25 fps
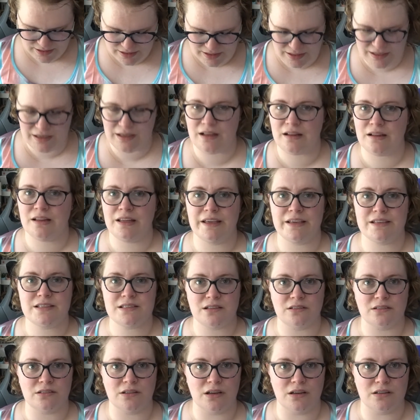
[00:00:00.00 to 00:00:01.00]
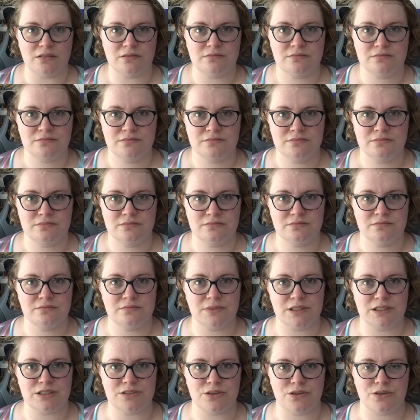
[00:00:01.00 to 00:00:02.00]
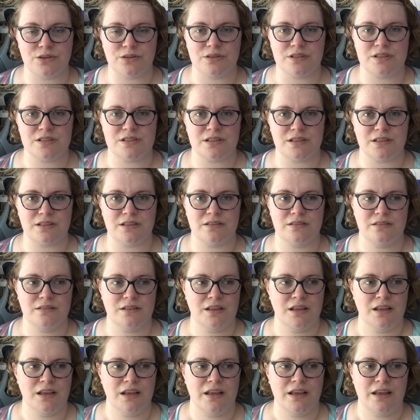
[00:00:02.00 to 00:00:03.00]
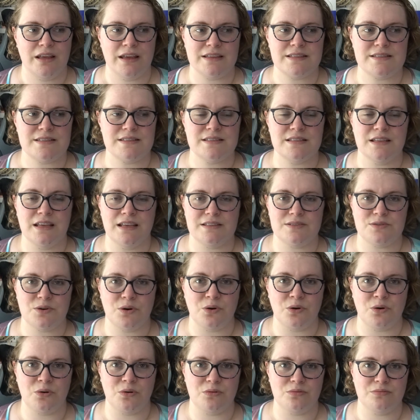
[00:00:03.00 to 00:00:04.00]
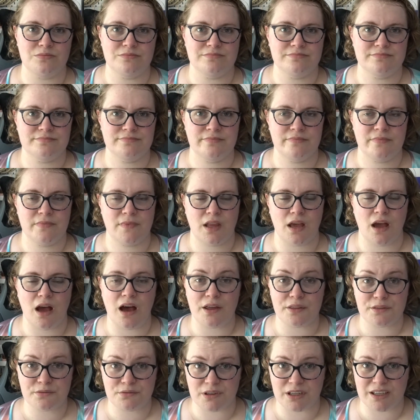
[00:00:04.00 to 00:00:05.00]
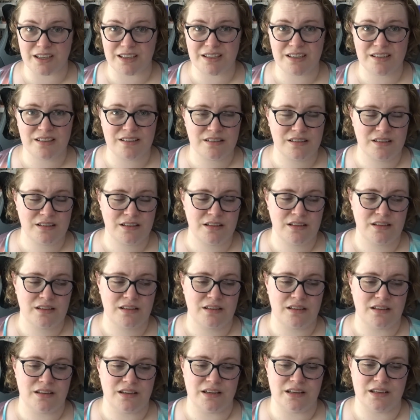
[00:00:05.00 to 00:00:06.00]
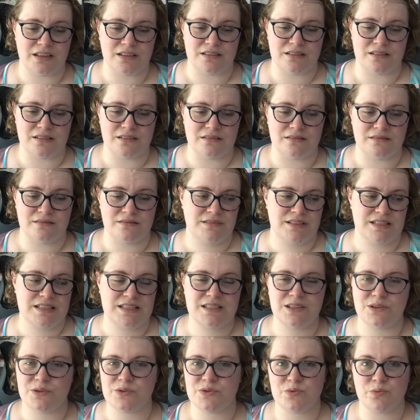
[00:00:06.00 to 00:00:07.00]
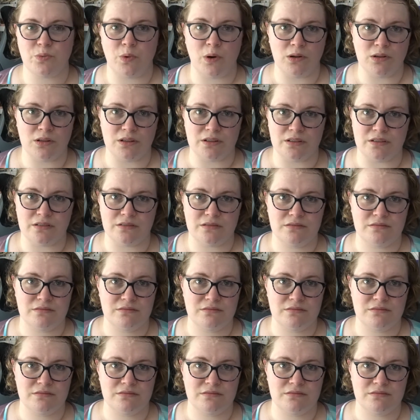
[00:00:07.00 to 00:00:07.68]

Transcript: it clicks a lot, my toe. It's like, it's all arthritic and still swollen,